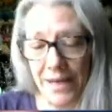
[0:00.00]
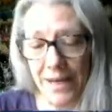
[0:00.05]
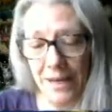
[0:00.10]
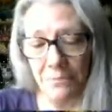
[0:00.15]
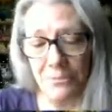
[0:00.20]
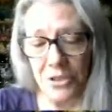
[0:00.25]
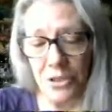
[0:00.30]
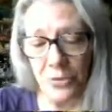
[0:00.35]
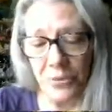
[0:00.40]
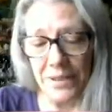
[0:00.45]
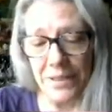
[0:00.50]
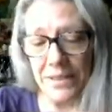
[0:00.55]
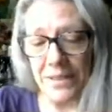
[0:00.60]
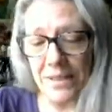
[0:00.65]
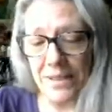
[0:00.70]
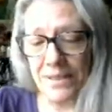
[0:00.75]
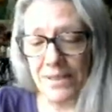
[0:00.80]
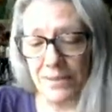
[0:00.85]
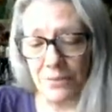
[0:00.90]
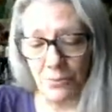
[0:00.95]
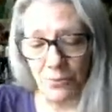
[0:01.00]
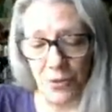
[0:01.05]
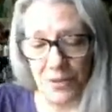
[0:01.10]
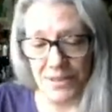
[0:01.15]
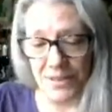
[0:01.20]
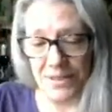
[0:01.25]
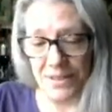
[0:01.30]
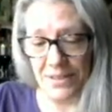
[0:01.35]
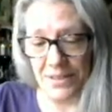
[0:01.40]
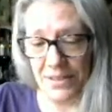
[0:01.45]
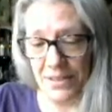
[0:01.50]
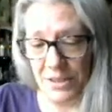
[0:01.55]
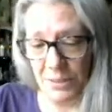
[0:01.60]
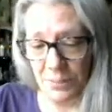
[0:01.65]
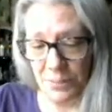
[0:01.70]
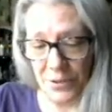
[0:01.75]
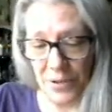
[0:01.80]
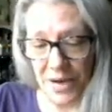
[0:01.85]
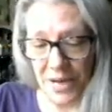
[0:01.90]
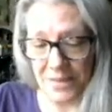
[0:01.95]
I'm doing this, once this is
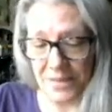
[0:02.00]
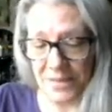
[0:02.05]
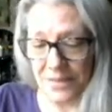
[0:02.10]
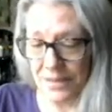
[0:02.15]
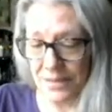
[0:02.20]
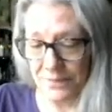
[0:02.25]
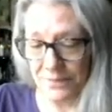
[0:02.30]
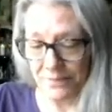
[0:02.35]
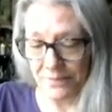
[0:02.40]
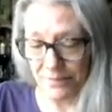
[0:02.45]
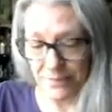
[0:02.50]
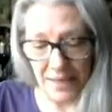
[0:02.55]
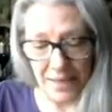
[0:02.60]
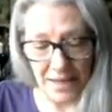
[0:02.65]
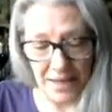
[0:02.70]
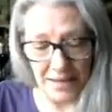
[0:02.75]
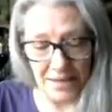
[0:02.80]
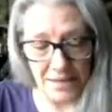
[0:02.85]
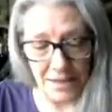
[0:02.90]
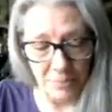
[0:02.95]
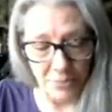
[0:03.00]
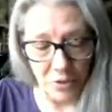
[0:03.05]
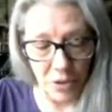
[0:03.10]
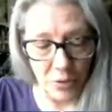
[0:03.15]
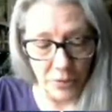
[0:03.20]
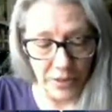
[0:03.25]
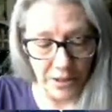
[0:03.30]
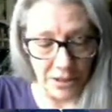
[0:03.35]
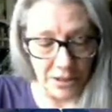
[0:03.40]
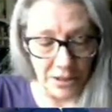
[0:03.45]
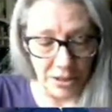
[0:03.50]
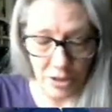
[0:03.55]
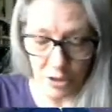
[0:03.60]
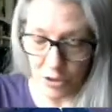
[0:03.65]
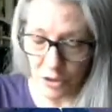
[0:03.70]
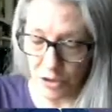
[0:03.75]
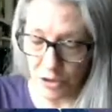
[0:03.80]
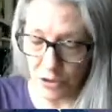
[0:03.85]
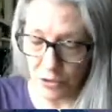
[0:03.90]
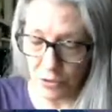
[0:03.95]
pressed, is I'm going
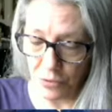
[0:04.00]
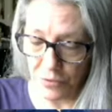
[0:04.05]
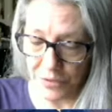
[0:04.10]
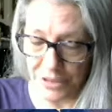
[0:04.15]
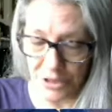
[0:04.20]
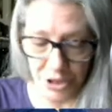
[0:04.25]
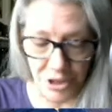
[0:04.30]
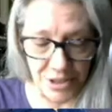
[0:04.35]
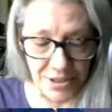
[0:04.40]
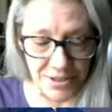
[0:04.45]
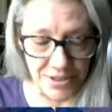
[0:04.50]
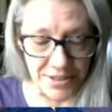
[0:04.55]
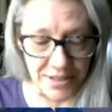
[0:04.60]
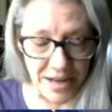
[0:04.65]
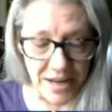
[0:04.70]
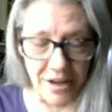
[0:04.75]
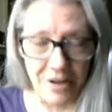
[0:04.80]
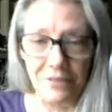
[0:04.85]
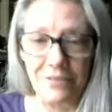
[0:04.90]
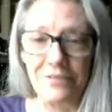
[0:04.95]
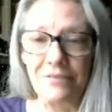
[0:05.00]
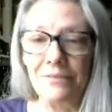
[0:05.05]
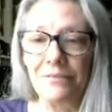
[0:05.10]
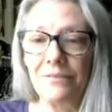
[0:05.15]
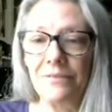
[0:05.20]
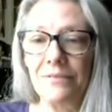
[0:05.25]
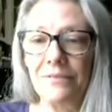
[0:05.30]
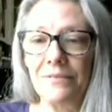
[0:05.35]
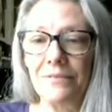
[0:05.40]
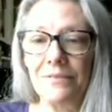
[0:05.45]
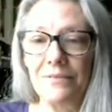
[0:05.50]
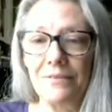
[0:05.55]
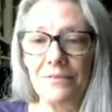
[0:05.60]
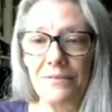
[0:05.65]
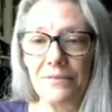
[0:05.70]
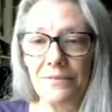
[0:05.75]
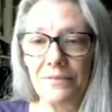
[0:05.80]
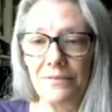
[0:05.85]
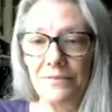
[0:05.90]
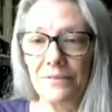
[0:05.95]
two inches down
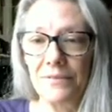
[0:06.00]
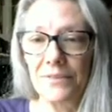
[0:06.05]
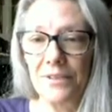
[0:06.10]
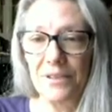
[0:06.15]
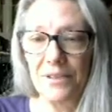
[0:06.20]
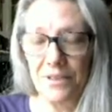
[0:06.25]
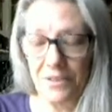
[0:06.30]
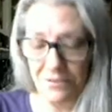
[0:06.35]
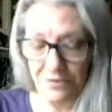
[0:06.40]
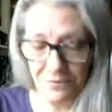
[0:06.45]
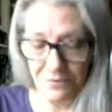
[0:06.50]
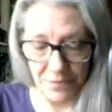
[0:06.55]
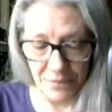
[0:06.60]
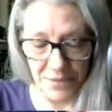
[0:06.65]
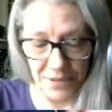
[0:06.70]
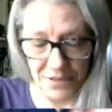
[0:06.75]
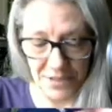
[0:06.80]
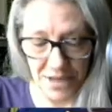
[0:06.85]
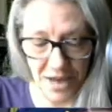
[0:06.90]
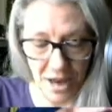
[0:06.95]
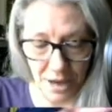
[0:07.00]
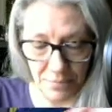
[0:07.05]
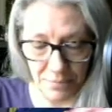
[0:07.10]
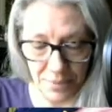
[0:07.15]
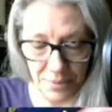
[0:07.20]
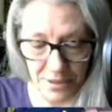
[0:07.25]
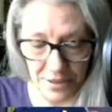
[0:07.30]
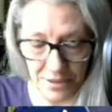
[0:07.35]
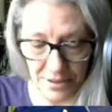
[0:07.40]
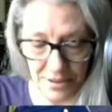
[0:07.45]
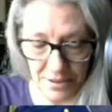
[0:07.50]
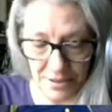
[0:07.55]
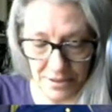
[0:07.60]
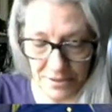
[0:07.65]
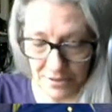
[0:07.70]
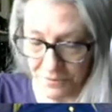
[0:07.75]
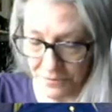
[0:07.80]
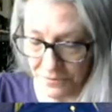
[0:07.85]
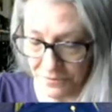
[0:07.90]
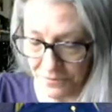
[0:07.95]
from the top,
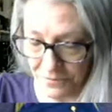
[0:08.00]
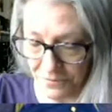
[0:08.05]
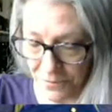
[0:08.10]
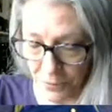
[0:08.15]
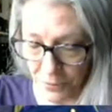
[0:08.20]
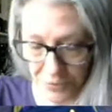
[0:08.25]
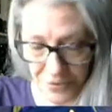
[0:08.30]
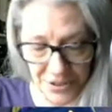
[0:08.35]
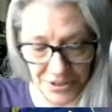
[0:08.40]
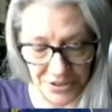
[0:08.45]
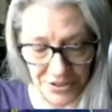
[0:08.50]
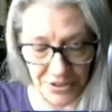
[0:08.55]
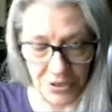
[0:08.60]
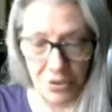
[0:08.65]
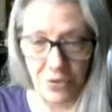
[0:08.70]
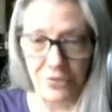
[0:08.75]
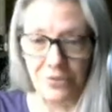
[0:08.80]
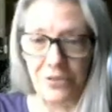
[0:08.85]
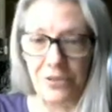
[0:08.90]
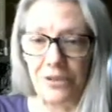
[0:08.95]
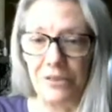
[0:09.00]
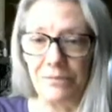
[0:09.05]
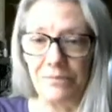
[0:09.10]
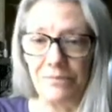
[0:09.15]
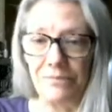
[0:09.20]
fold this over,